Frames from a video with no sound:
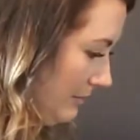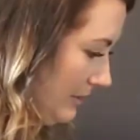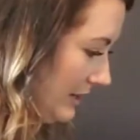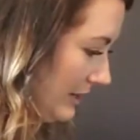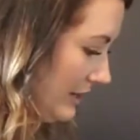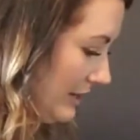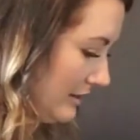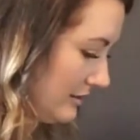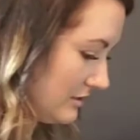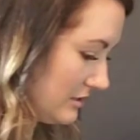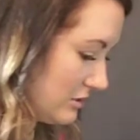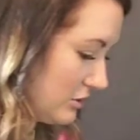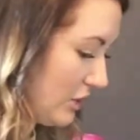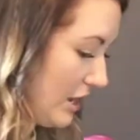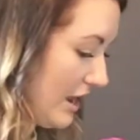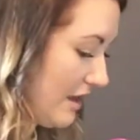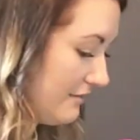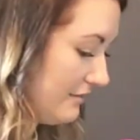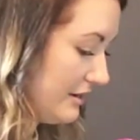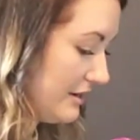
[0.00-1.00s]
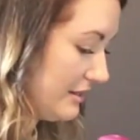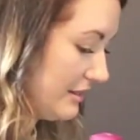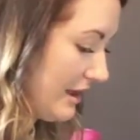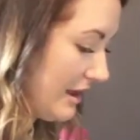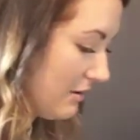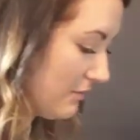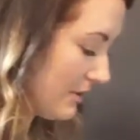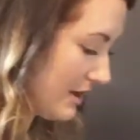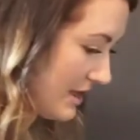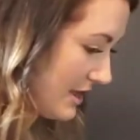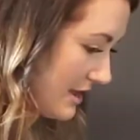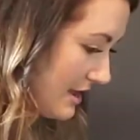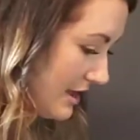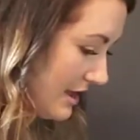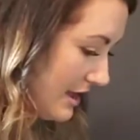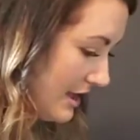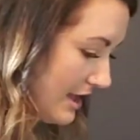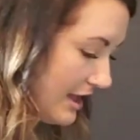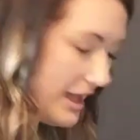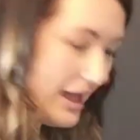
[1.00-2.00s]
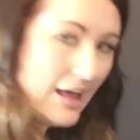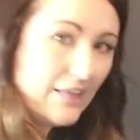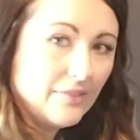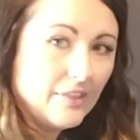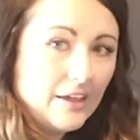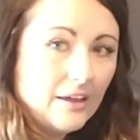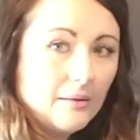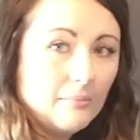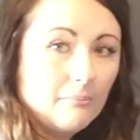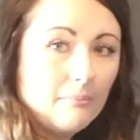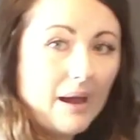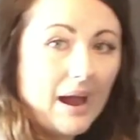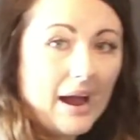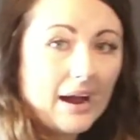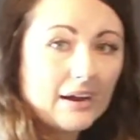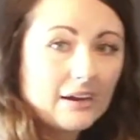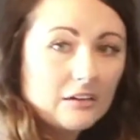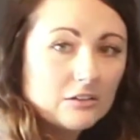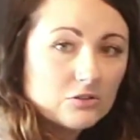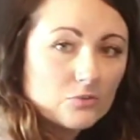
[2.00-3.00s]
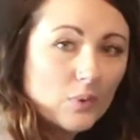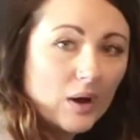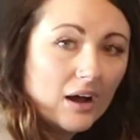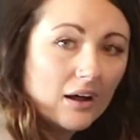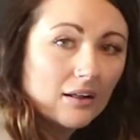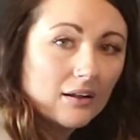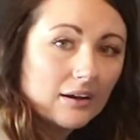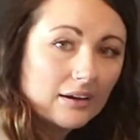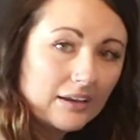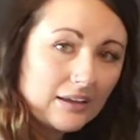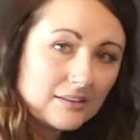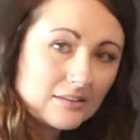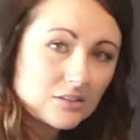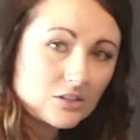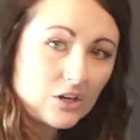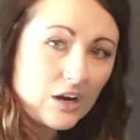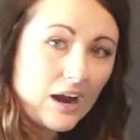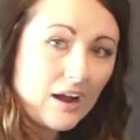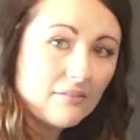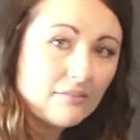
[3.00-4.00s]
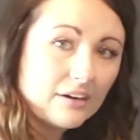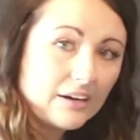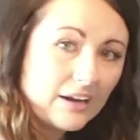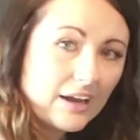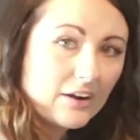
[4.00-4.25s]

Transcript: against gravity that way, and then back as well against gravity.